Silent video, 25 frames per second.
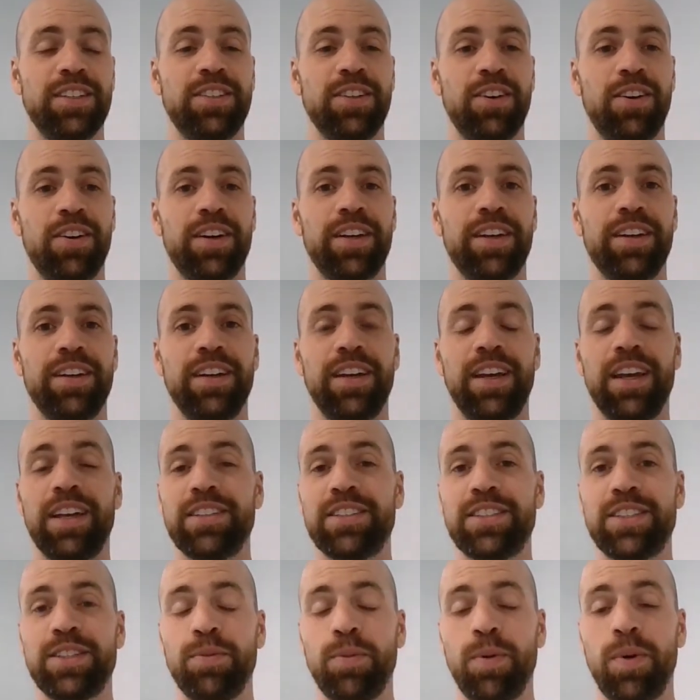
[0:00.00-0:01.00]
talking
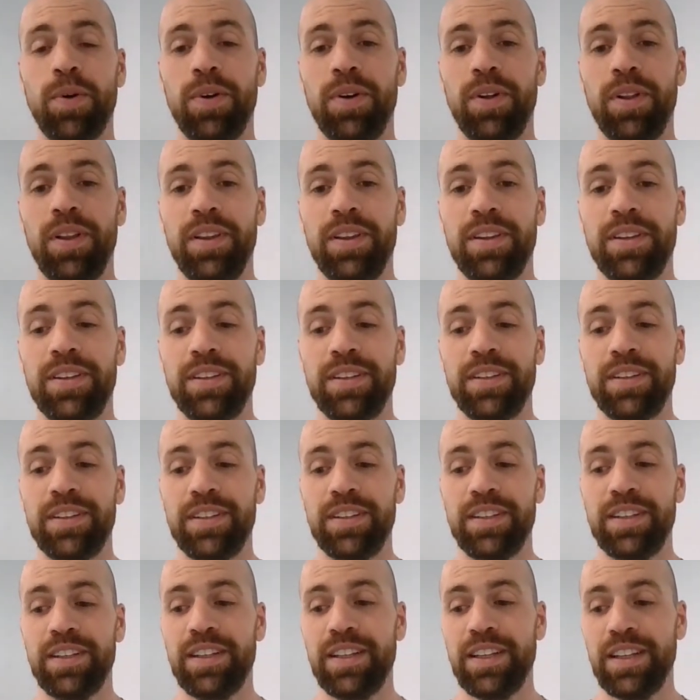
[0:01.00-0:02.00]
against the wall,
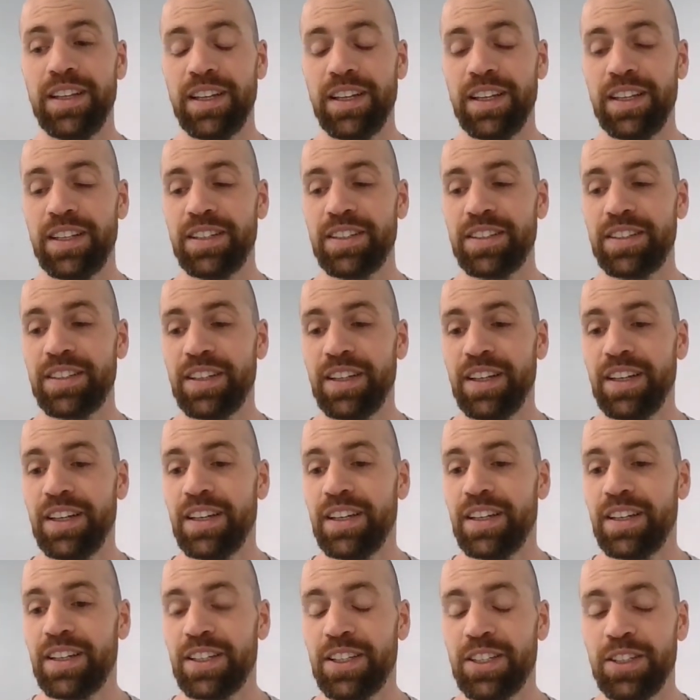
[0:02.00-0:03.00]
and
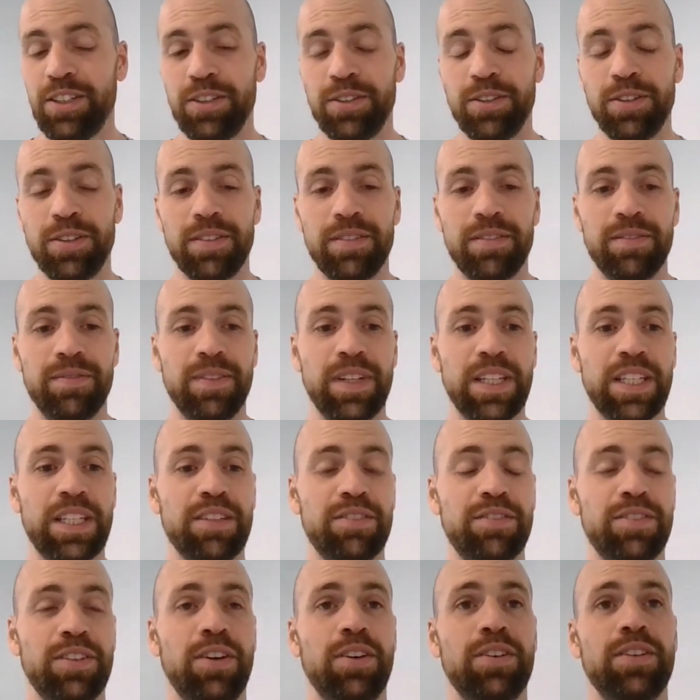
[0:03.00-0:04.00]
you might
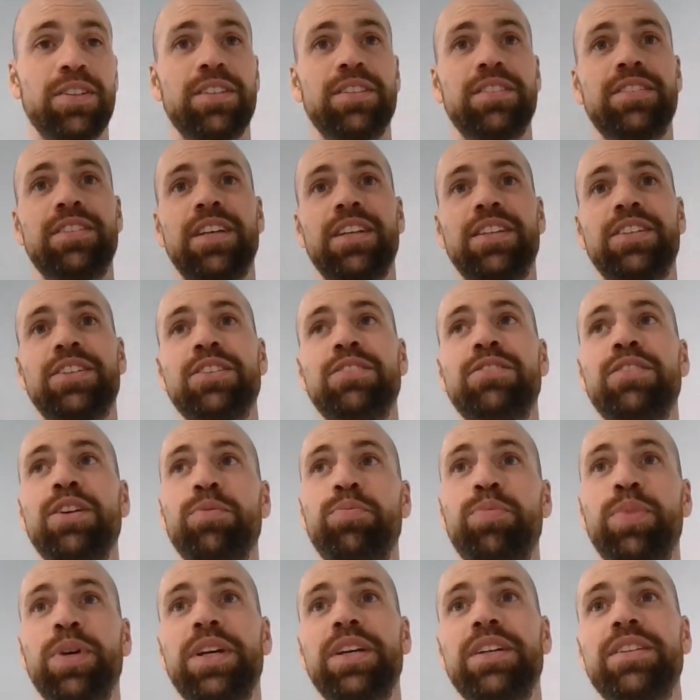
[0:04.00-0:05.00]
have noticed that you
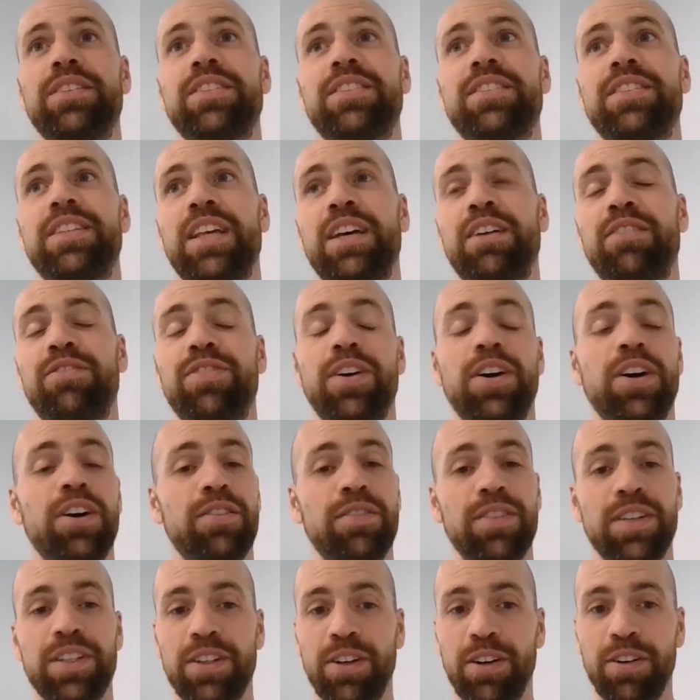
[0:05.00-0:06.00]
repeat stuff
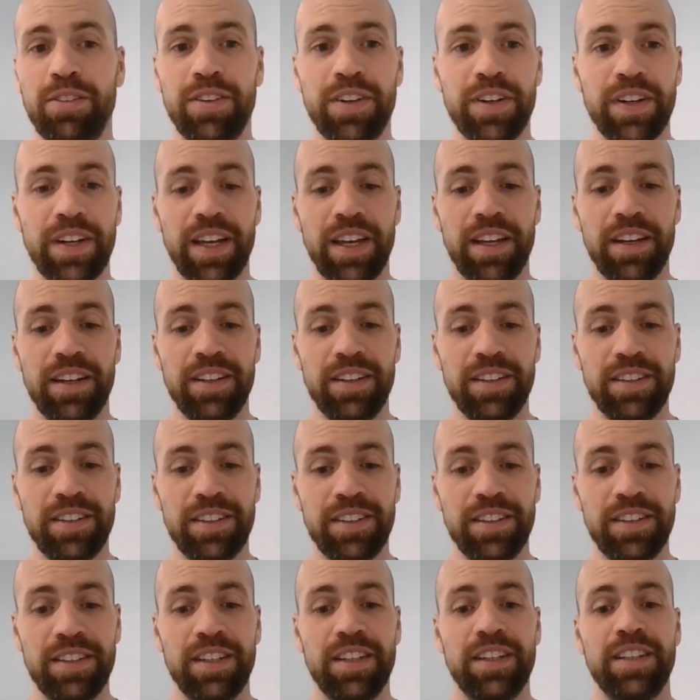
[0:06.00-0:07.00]
over and over again.
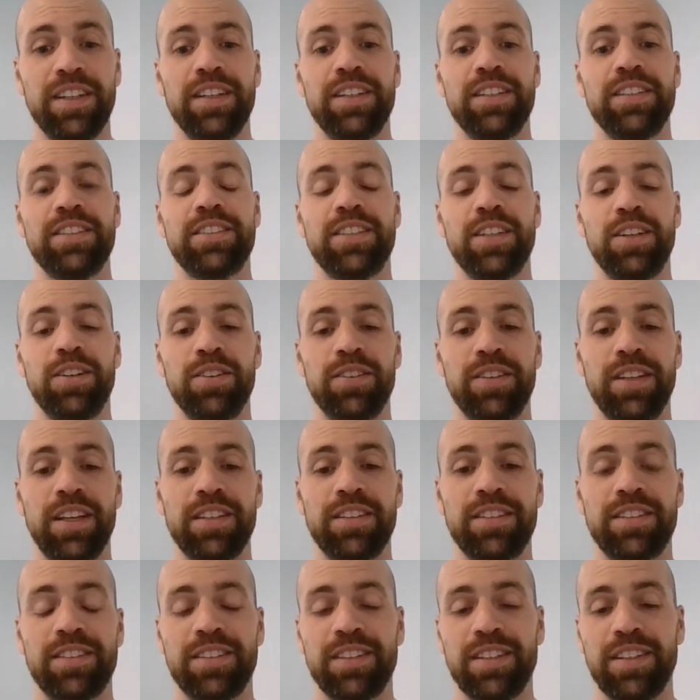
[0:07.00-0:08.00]
So
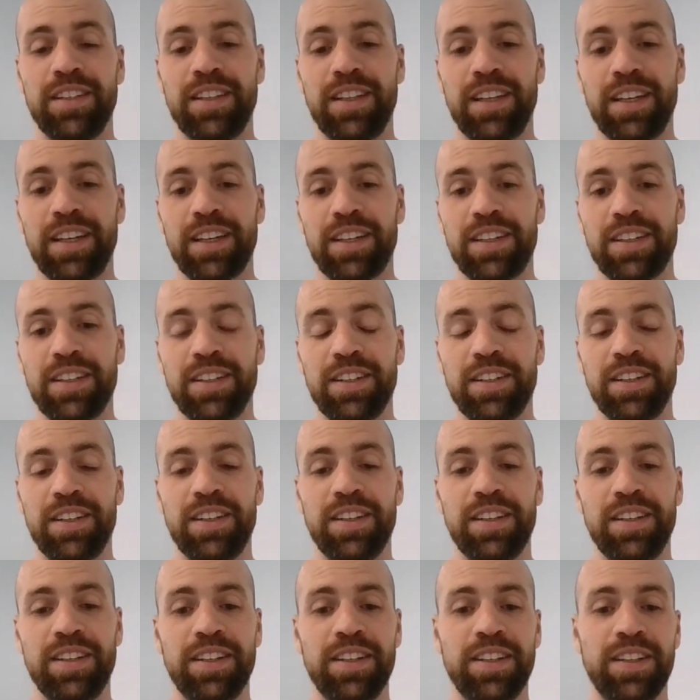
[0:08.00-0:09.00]
that's like
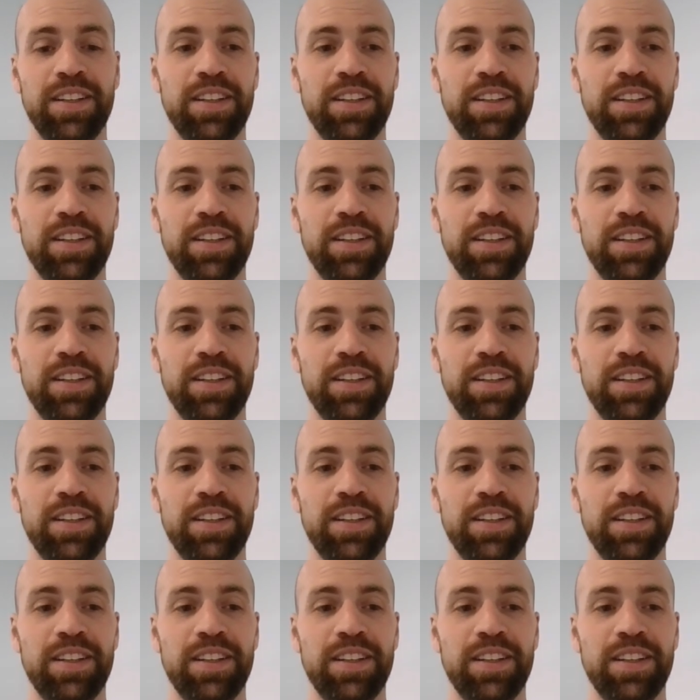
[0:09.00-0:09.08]
a